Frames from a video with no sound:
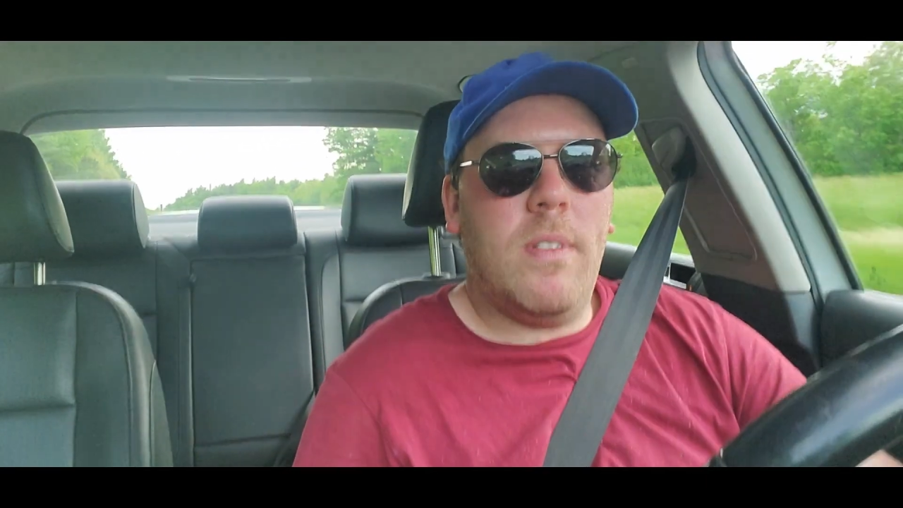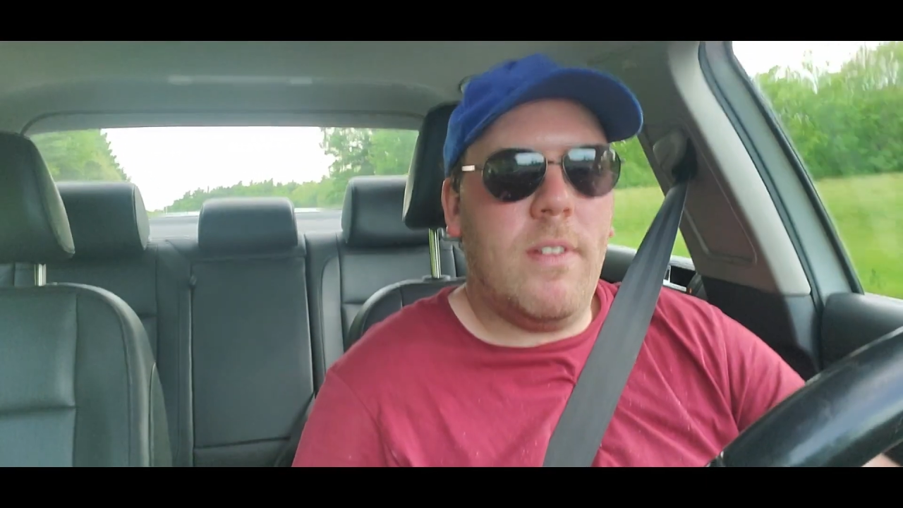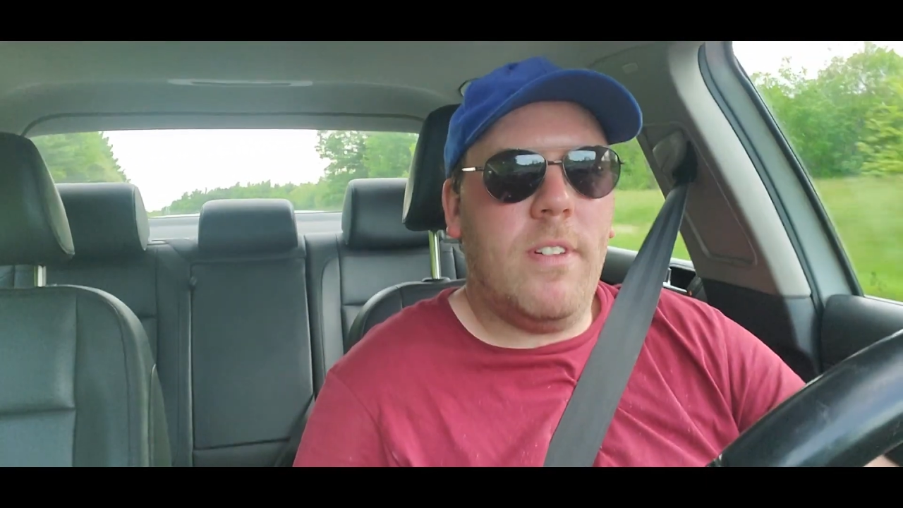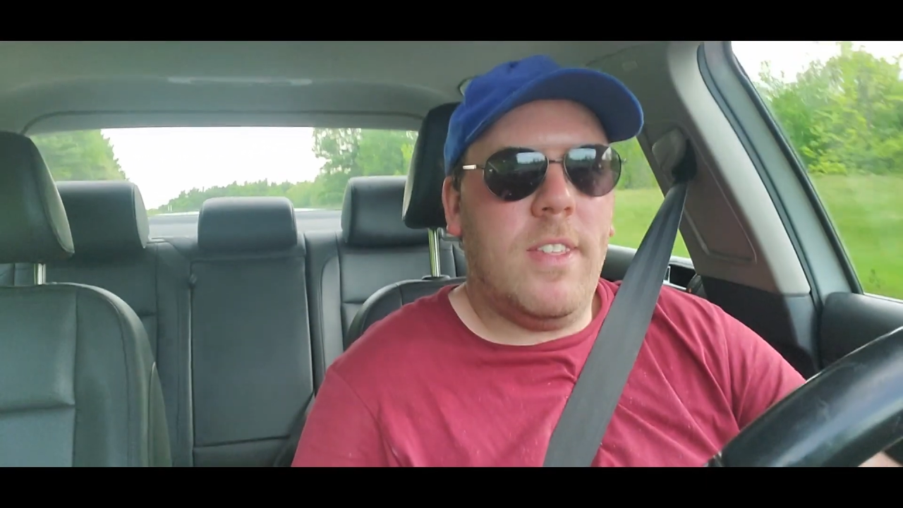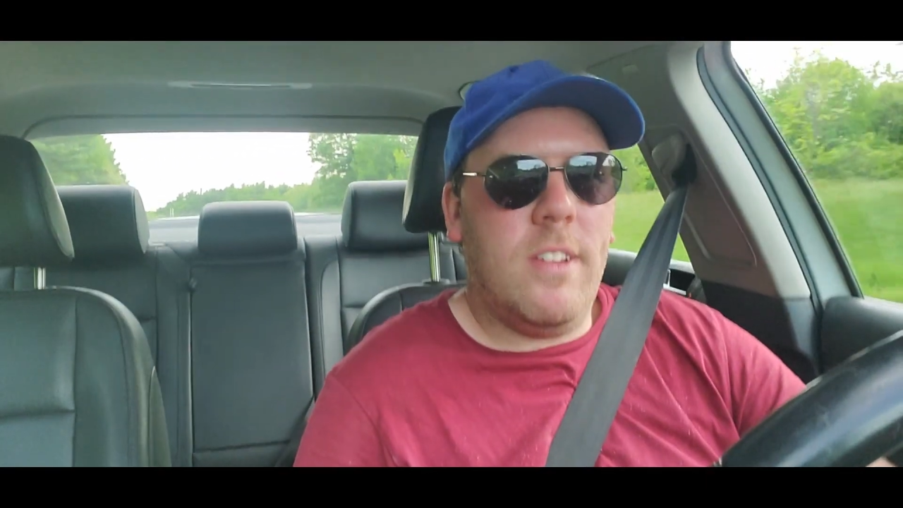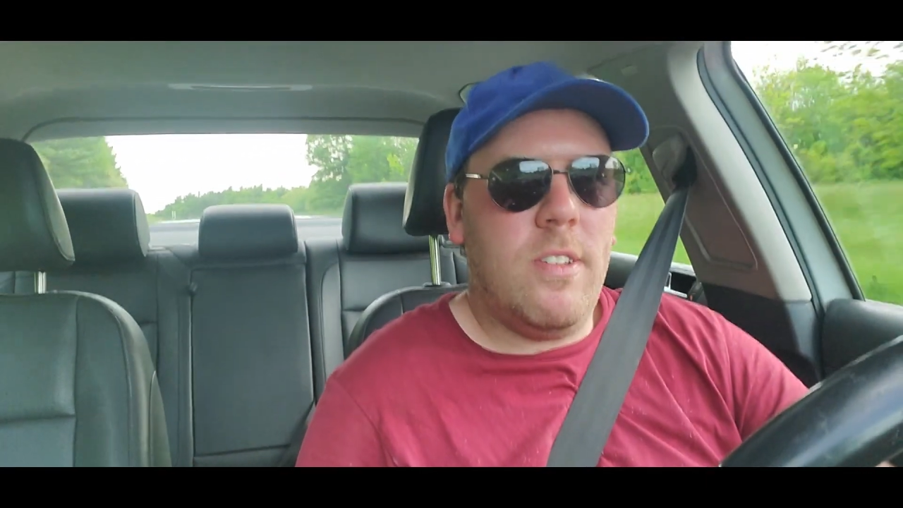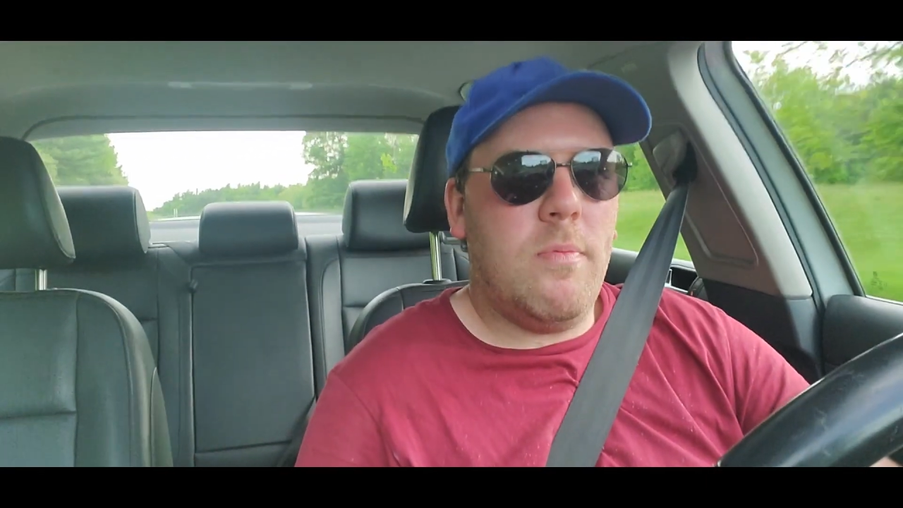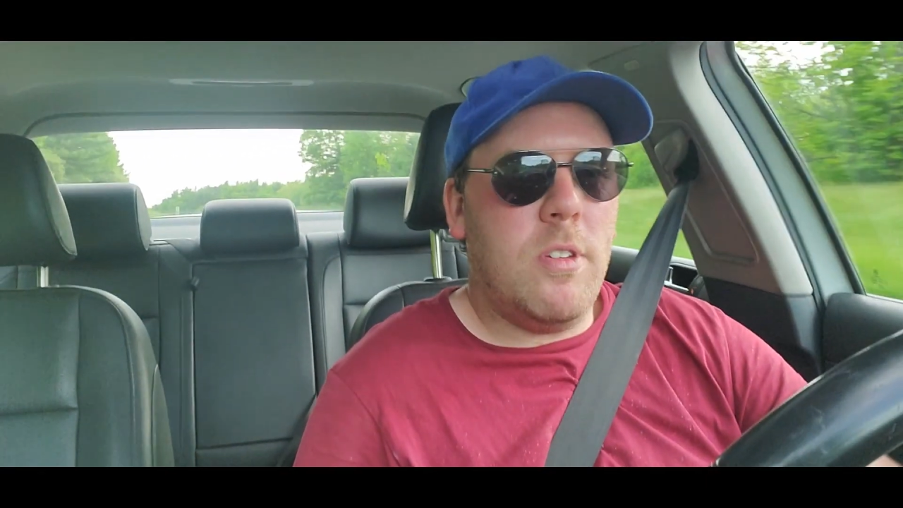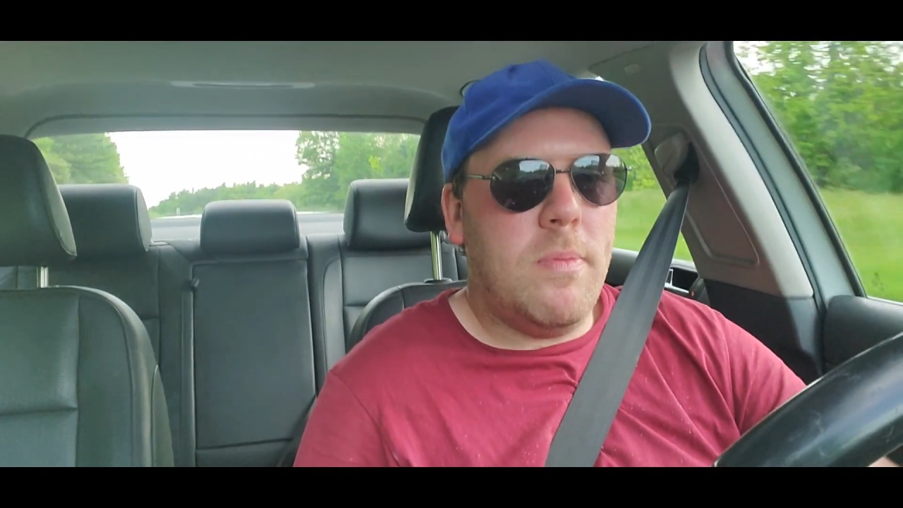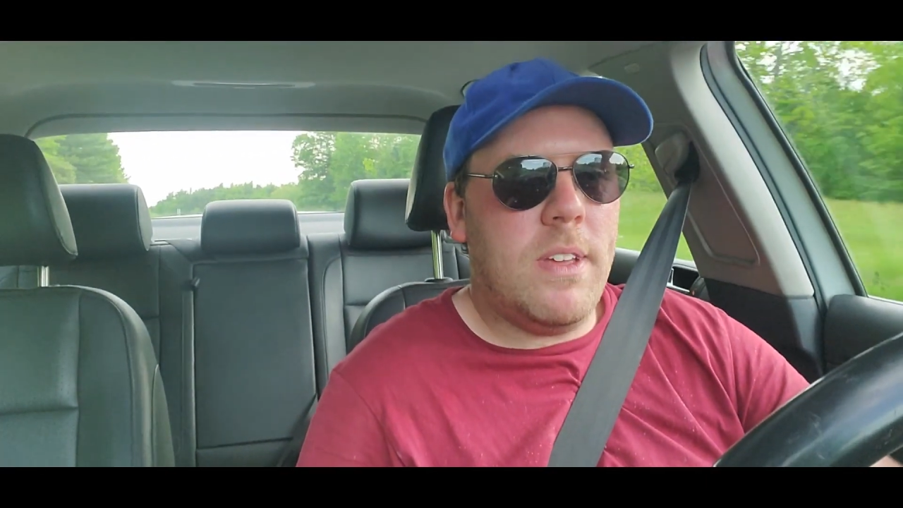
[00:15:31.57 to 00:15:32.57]
everything
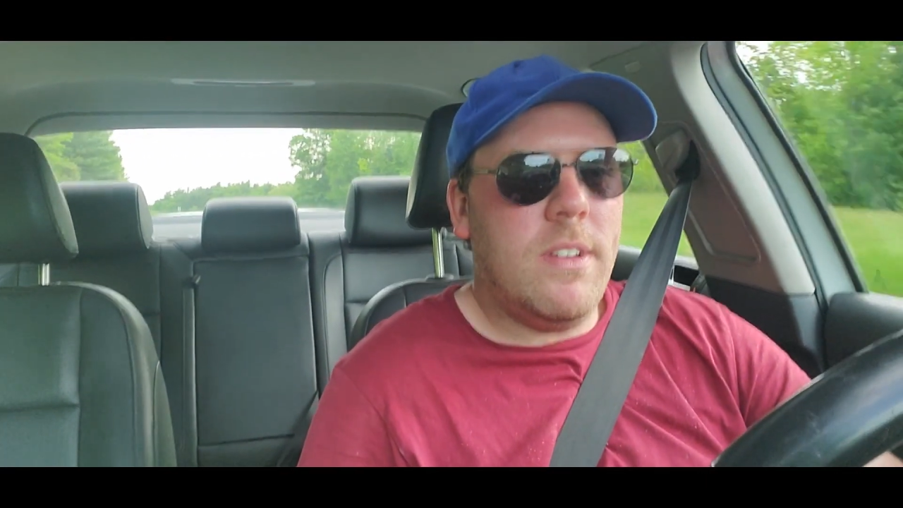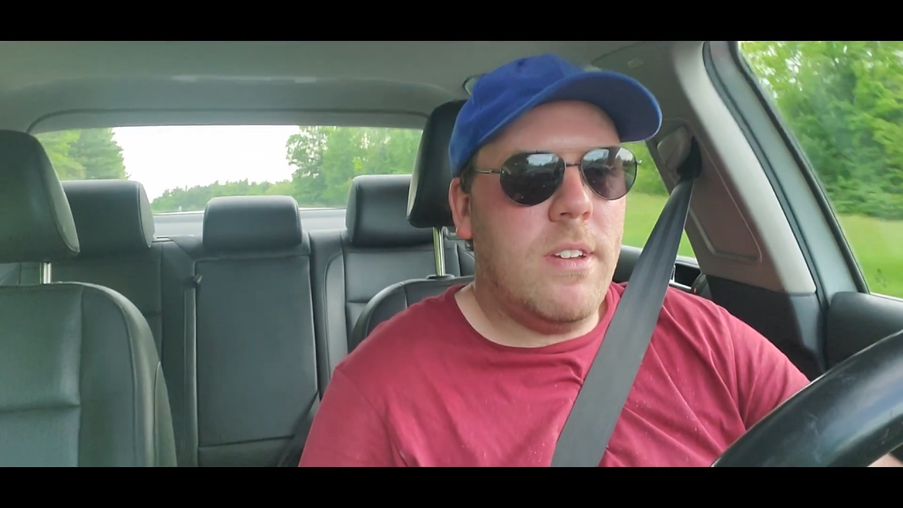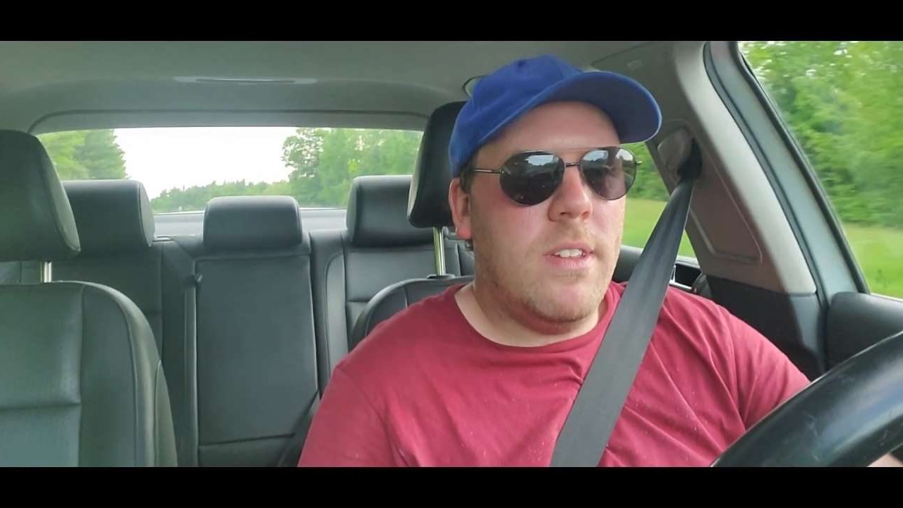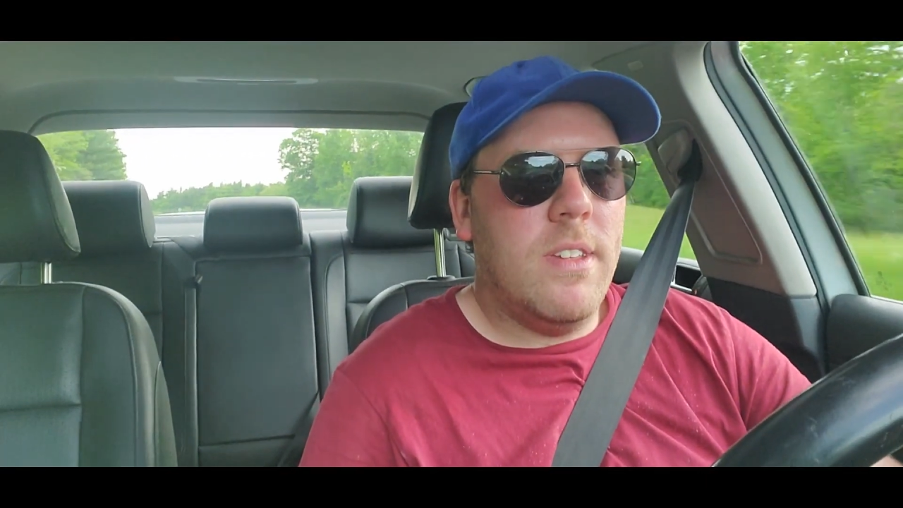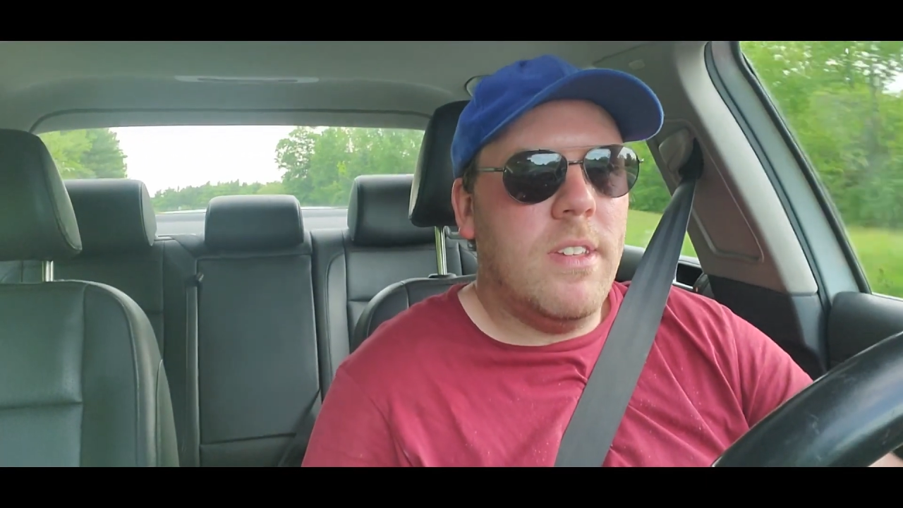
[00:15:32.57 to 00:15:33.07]
seems to be good.